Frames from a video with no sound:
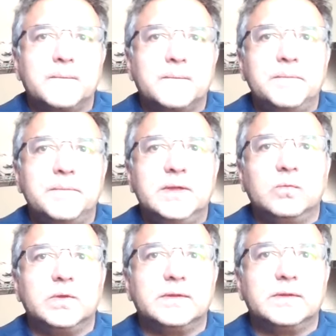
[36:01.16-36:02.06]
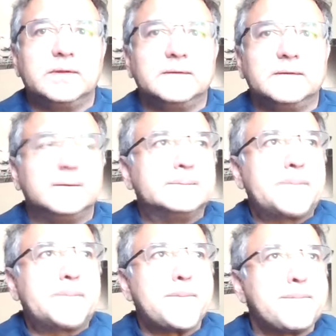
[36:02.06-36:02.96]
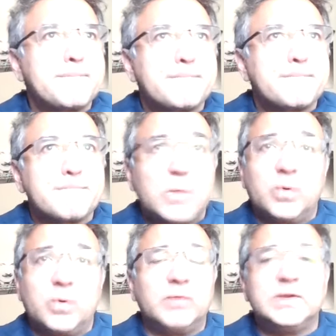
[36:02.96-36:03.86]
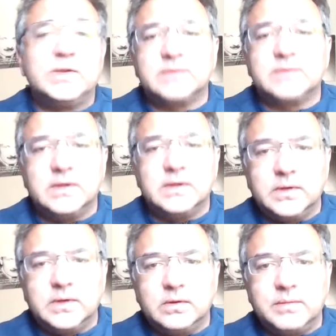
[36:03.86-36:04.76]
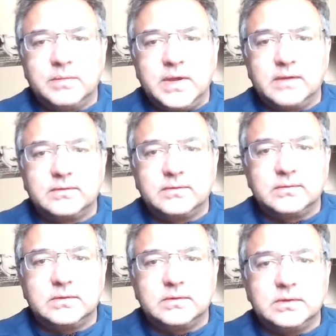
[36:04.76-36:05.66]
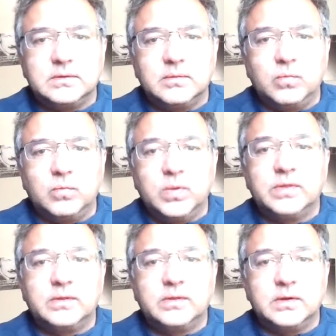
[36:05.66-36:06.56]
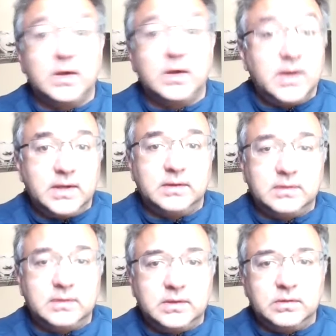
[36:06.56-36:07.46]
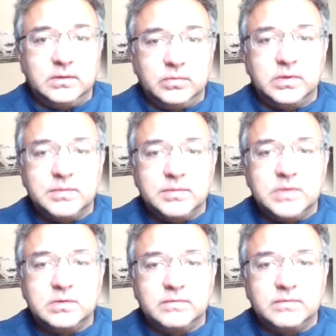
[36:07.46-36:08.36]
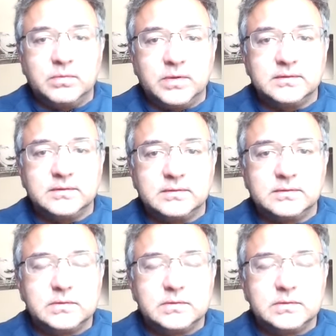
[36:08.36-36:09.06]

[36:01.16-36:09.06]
Being with, as in, or in a religious setting, when I go to mass, I'm with God through the communion, the full presence.